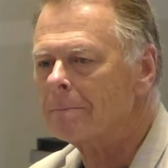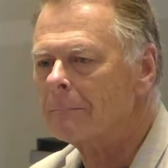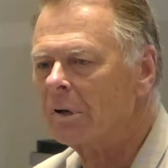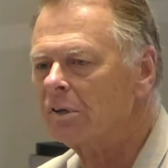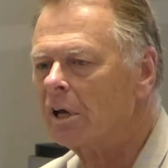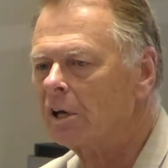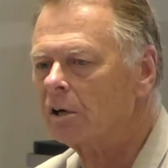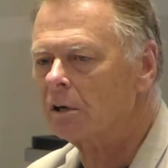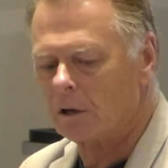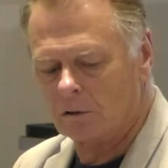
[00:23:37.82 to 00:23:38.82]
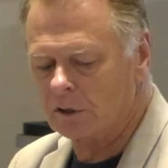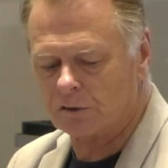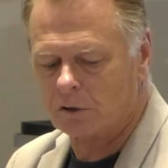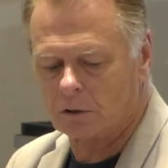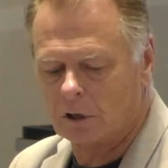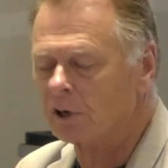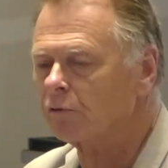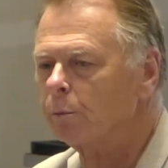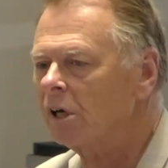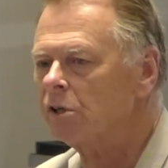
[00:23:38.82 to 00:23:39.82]
Isn't that, oh, that's kind of
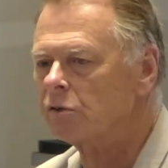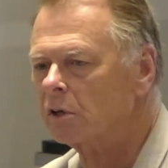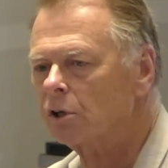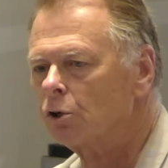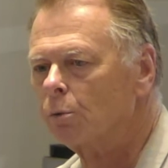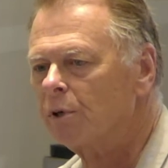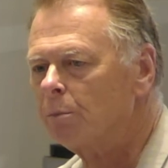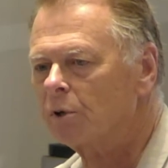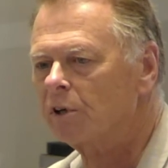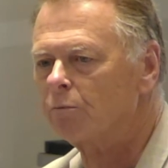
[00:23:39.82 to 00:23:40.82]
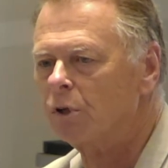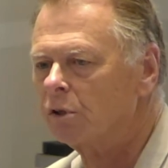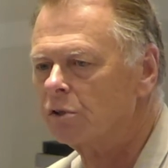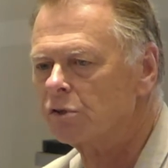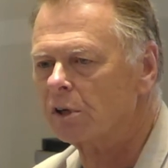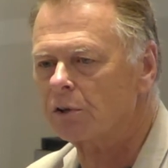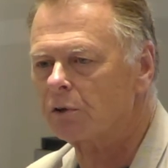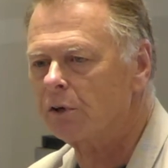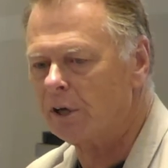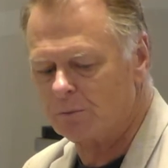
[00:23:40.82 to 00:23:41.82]
amazing. You know, people give millions to get
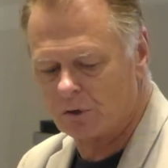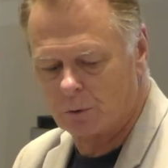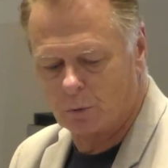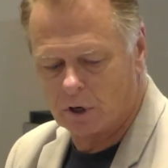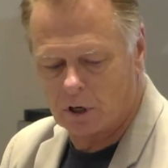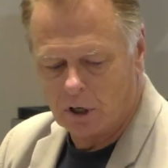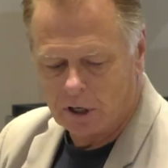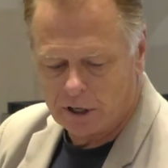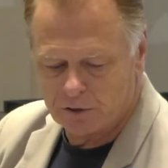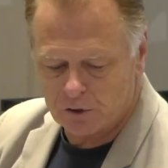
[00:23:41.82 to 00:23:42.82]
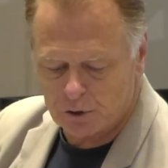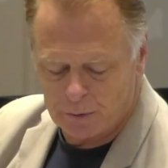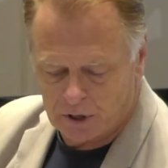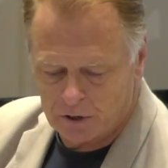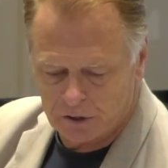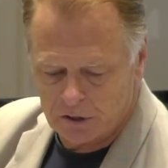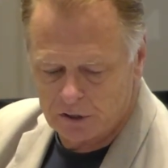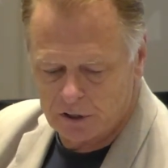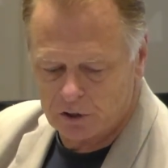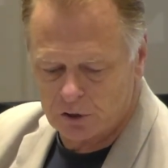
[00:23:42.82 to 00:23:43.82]
their name somewhere, and the Samaritan
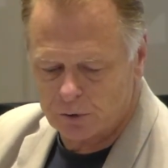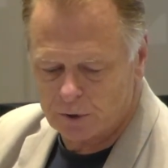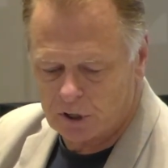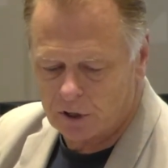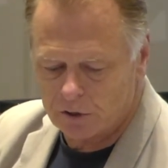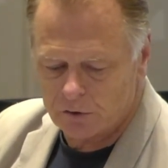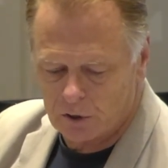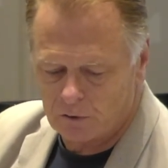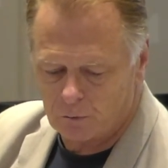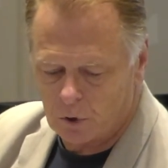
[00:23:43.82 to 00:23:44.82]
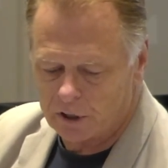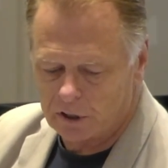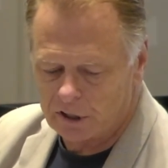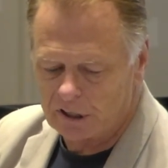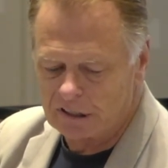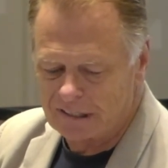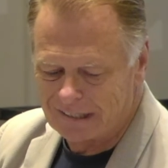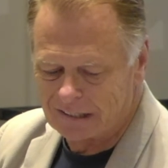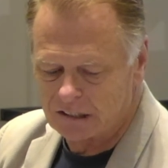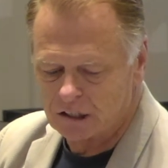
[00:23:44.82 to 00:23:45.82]
did it just because of what he
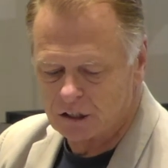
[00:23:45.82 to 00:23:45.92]
did.